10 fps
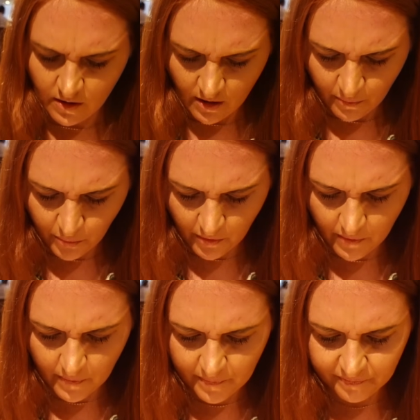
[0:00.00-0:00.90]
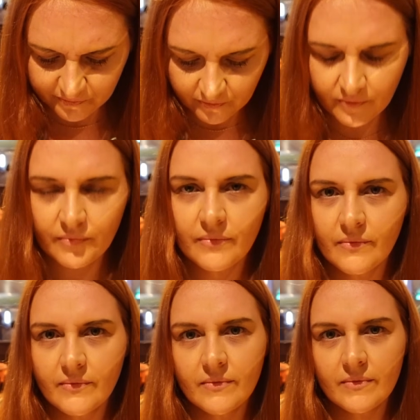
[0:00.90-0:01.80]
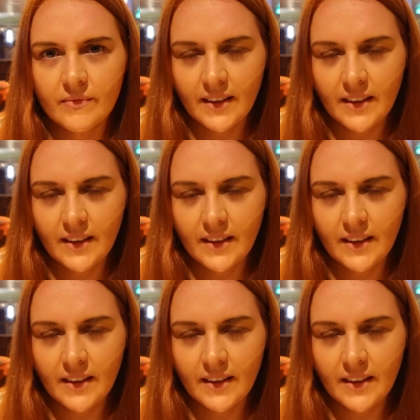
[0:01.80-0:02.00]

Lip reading: Right, it does look a little bit chunky.